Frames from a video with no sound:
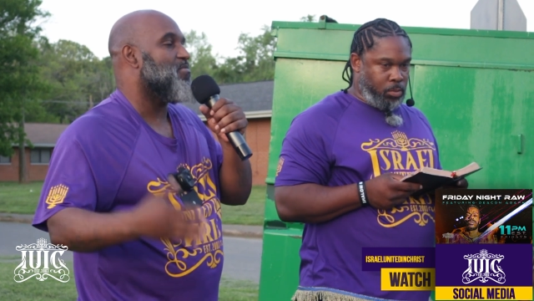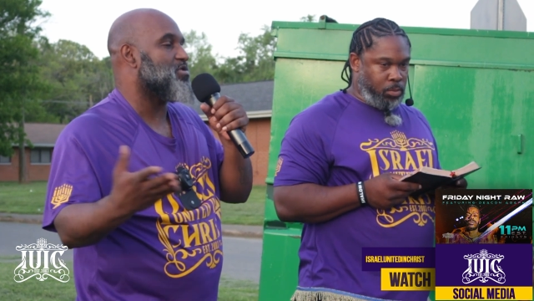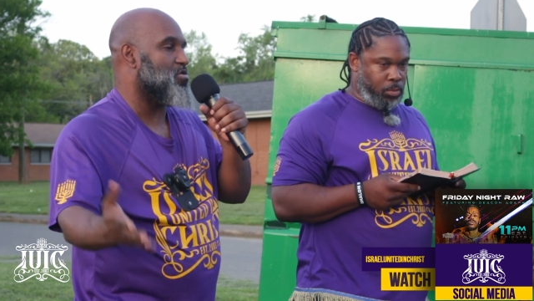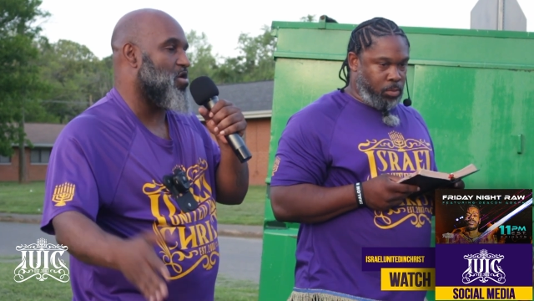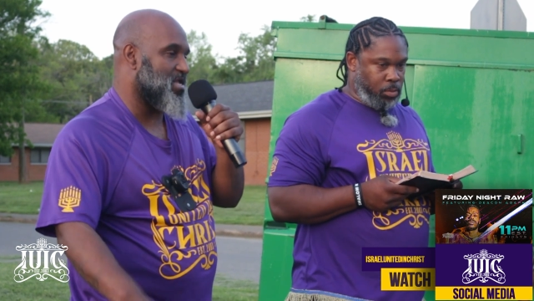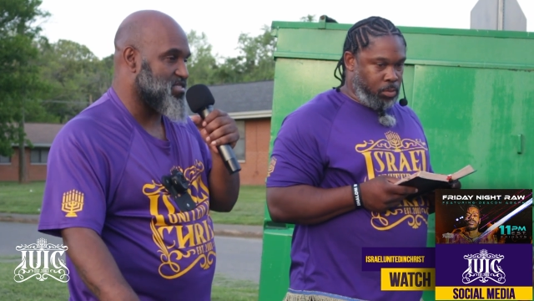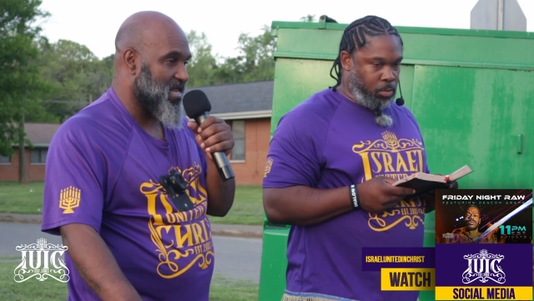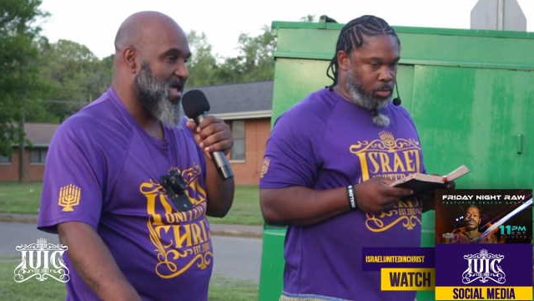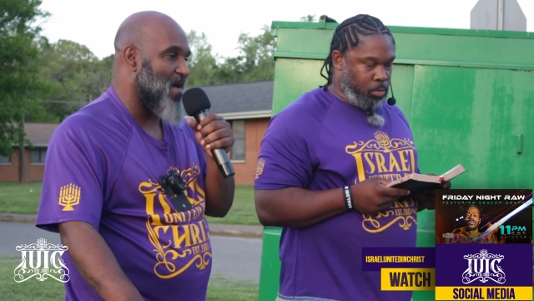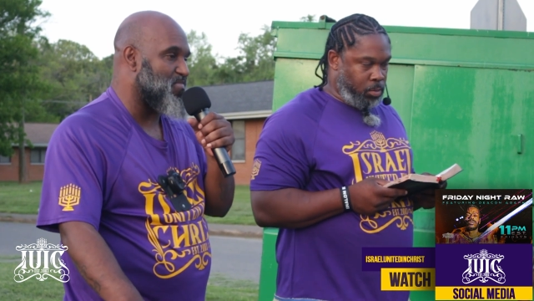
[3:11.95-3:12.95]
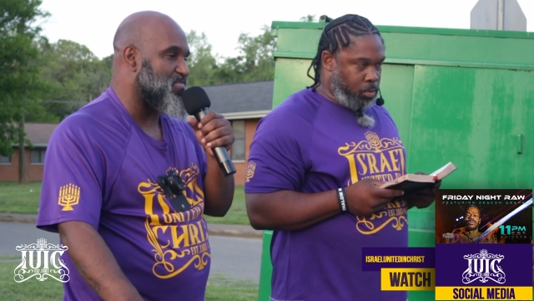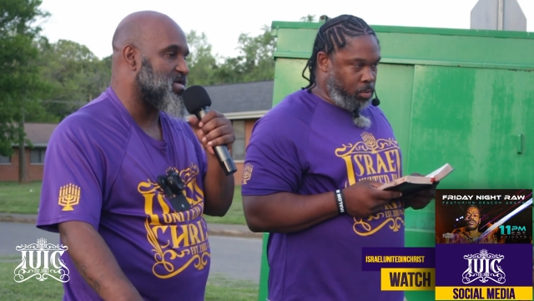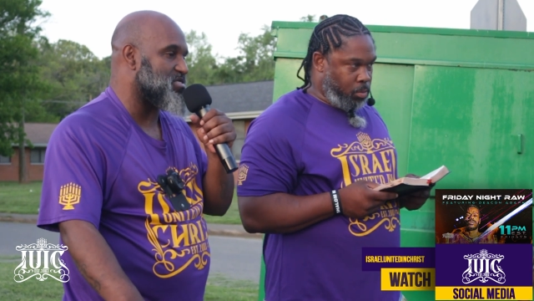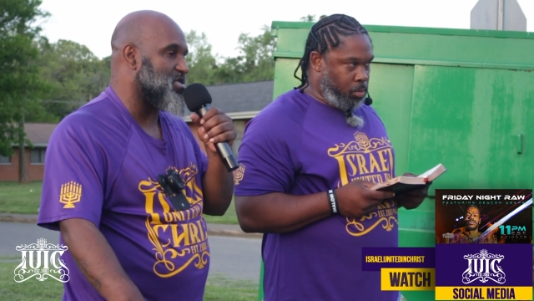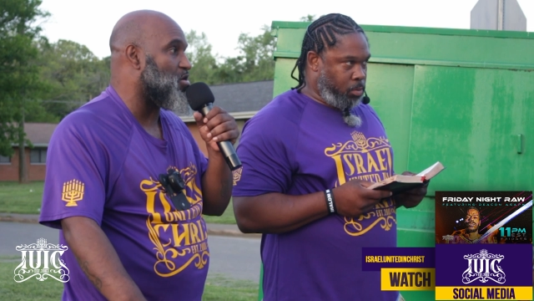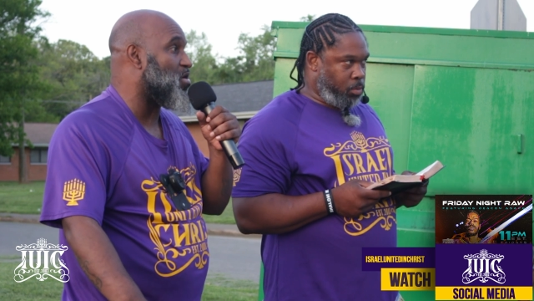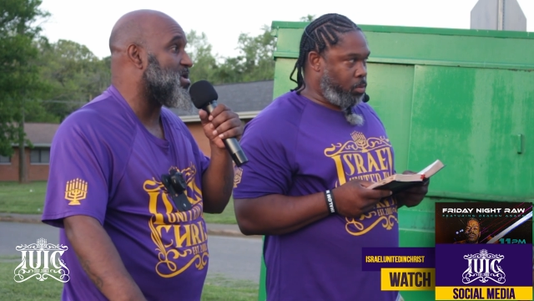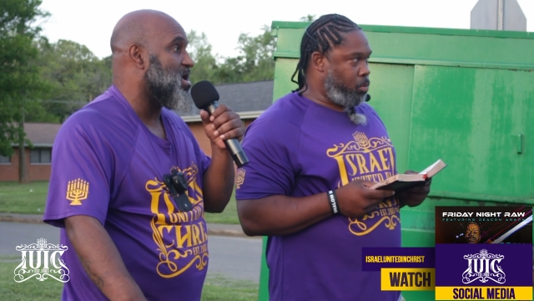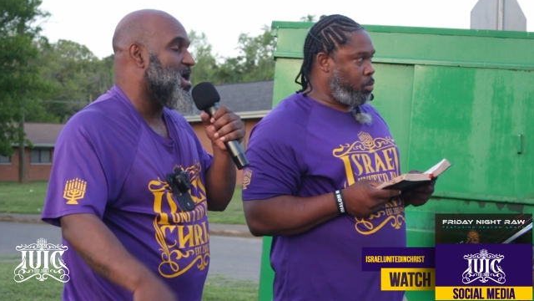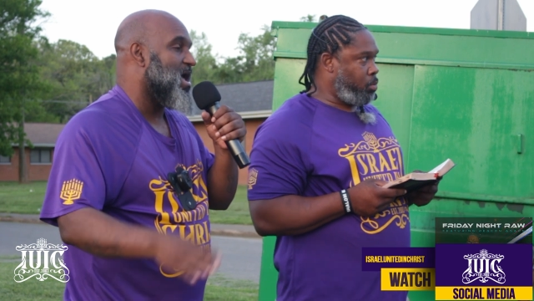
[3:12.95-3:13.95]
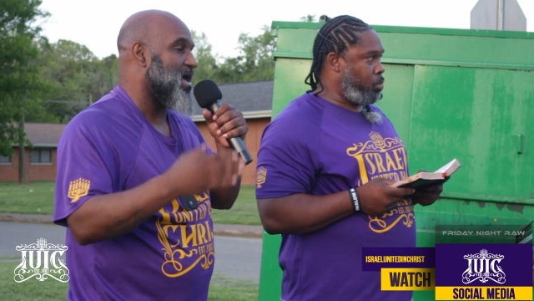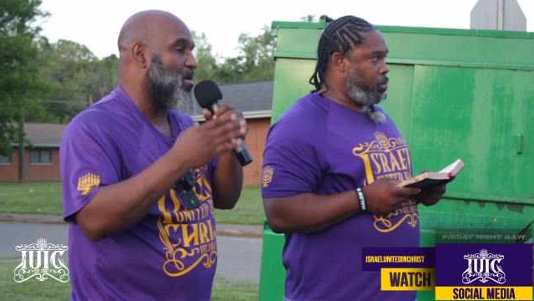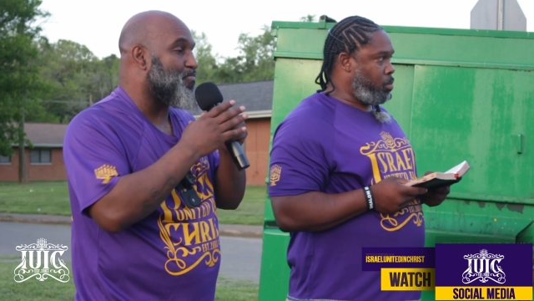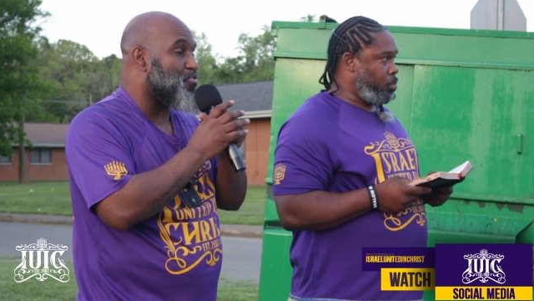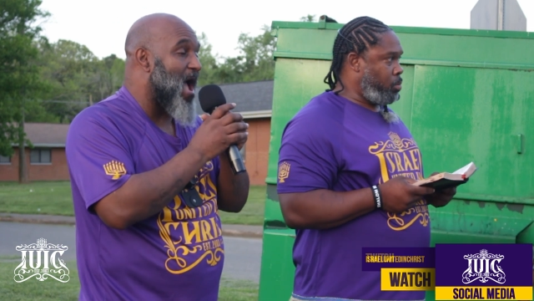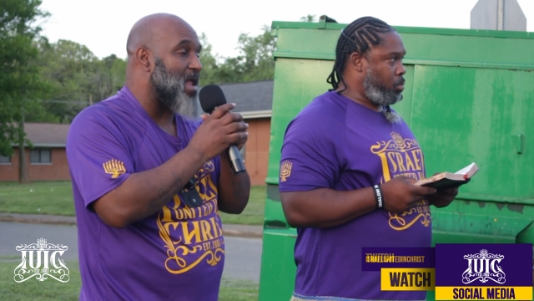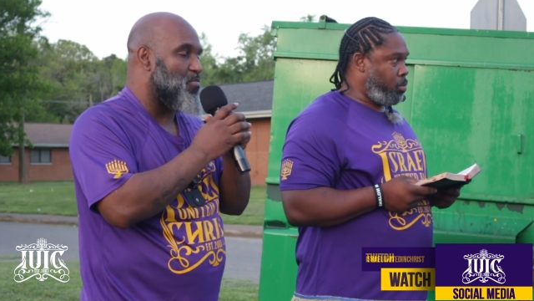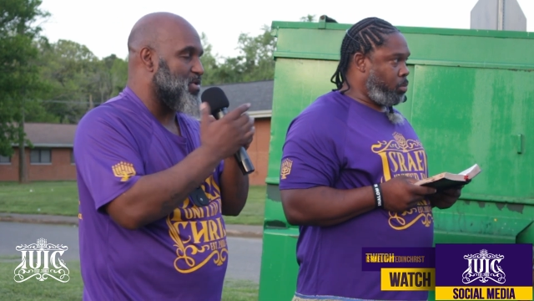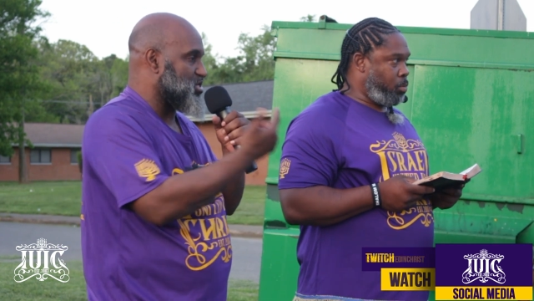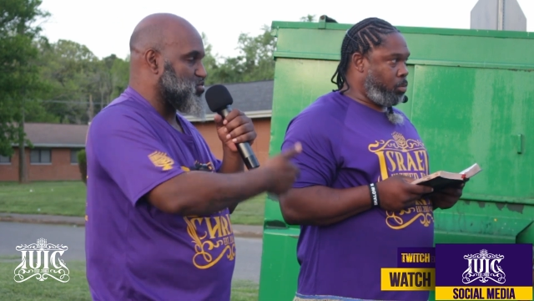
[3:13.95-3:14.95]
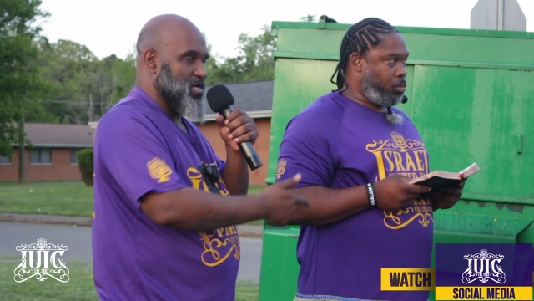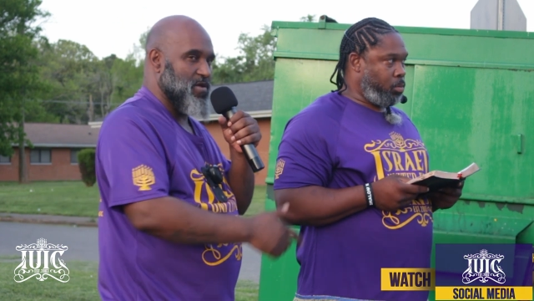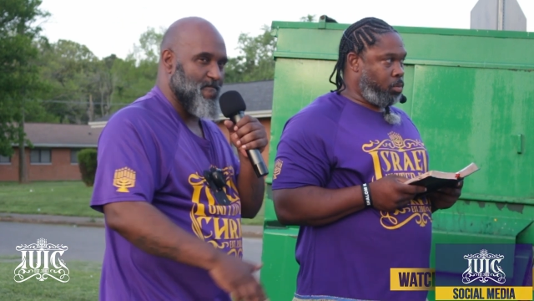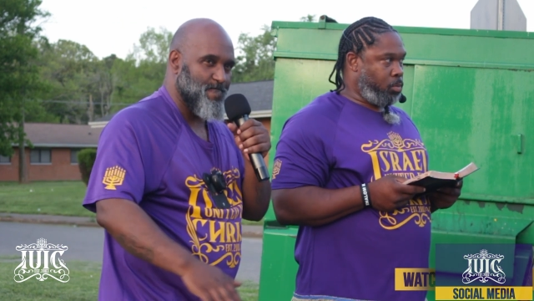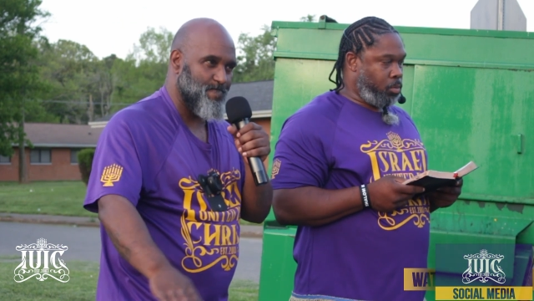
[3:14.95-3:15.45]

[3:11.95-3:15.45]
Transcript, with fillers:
Speaker 1: The Lord let that happen because the Lord had a problem with us, really.